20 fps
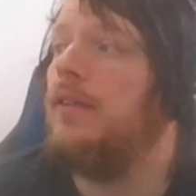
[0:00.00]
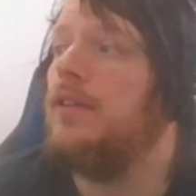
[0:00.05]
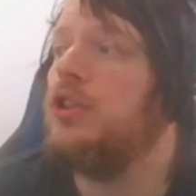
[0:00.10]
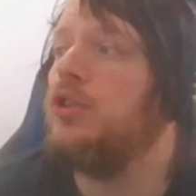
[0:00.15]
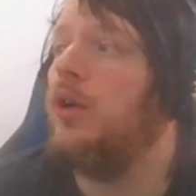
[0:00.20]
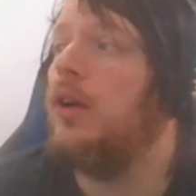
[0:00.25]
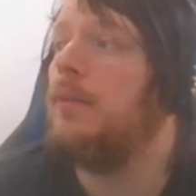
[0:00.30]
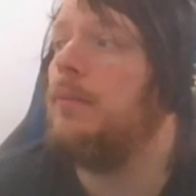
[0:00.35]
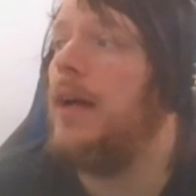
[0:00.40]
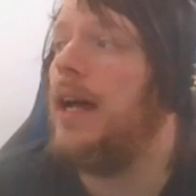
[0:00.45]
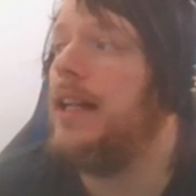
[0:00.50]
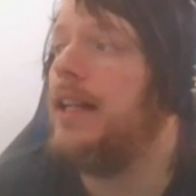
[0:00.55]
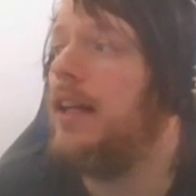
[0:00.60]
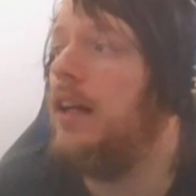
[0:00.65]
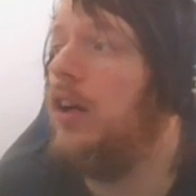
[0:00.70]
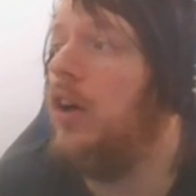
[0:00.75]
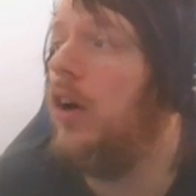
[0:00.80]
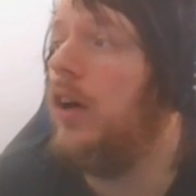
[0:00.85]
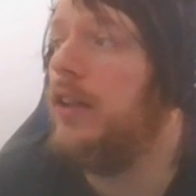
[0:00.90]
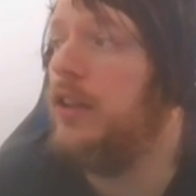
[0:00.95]
a
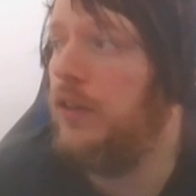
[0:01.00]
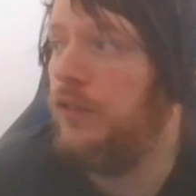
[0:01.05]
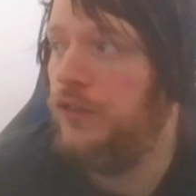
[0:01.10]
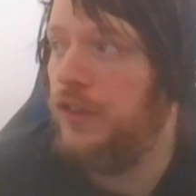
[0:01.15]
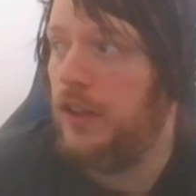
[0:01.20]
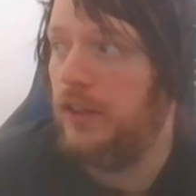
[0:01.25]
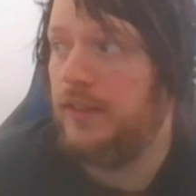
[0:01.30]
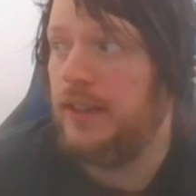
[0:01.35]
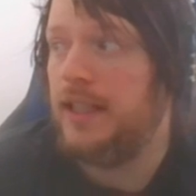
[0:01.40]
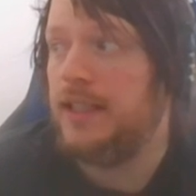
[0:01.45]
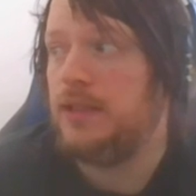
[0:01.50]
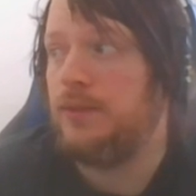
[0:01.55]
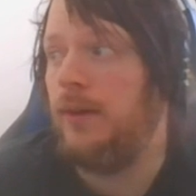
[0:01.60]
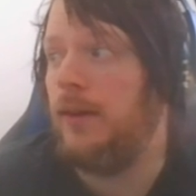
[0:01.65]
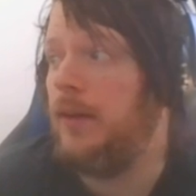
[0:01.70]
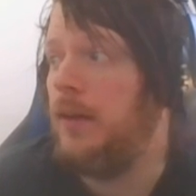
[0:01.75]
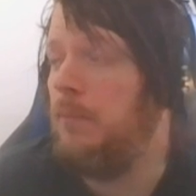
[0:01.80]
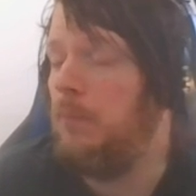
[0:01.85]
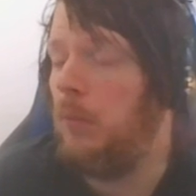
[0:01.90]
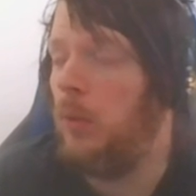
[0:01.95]
Dogmatika card in your field. Now, it's
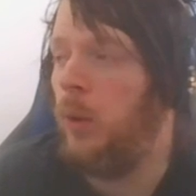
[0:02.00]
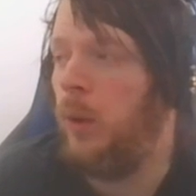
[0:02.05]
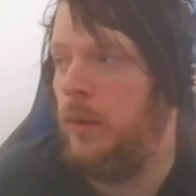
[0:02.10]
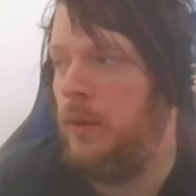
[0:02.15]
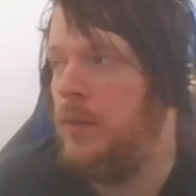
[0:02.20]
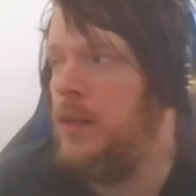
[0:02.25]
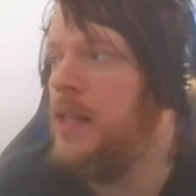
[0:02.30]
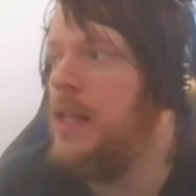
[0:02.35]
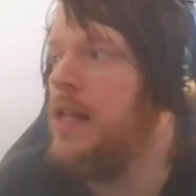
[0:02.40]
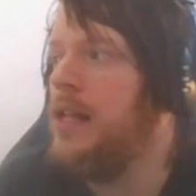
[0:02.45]
very important.